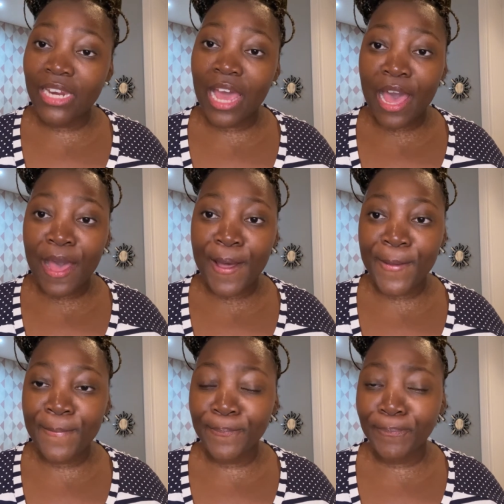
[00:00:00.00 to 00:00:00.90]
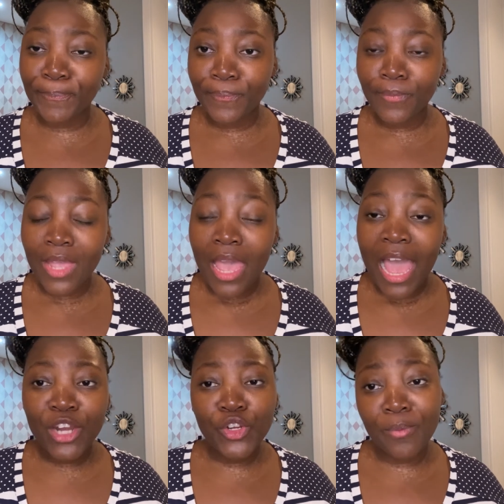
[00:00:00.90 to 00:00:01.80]
Um,
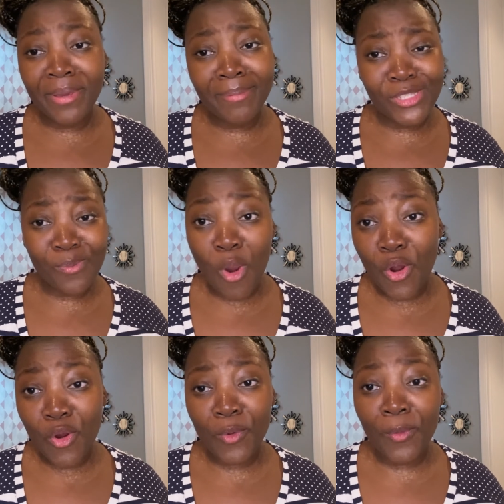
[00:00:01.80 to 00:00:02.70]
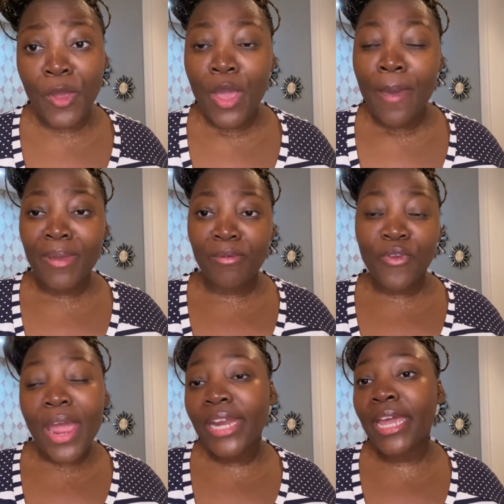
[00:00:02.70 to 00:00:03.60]
I don't know, maybe tomorrow, maybe
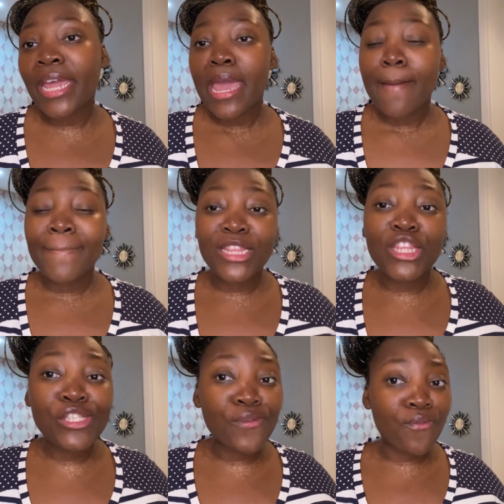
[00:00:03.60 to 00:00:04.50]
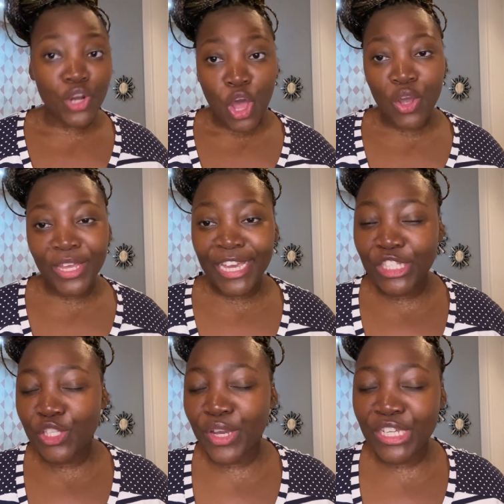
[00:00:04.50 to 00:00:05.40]
Friday. But this vlog
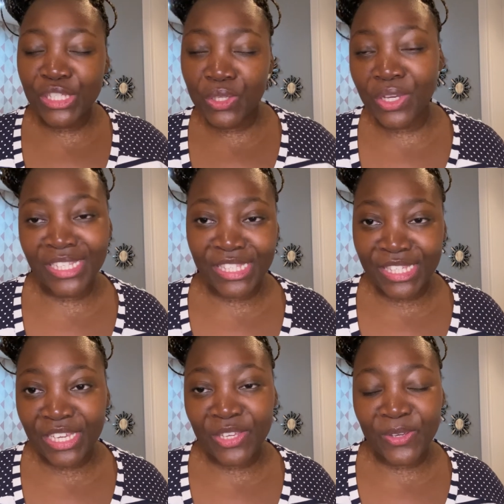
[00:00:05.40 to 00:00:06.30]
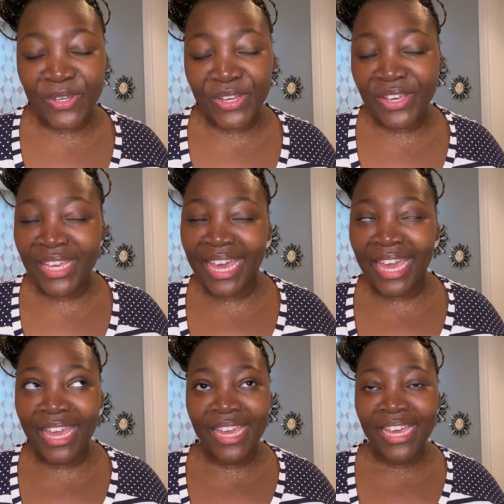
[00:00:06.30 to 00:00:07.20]
is going to continue.
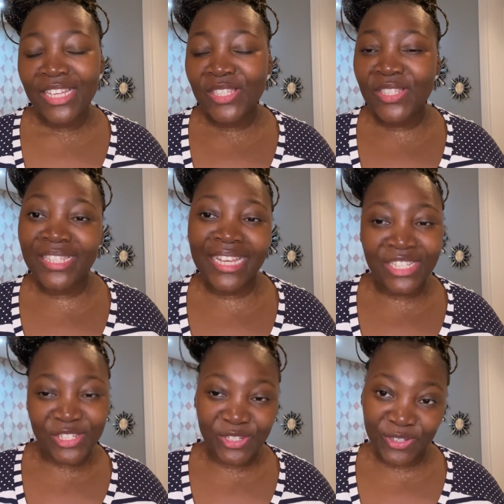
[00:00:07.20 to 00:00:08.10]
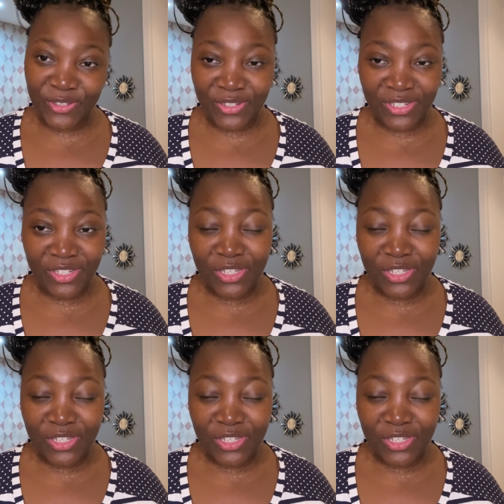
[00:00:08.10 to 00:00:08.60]
Okay, so stay tuned.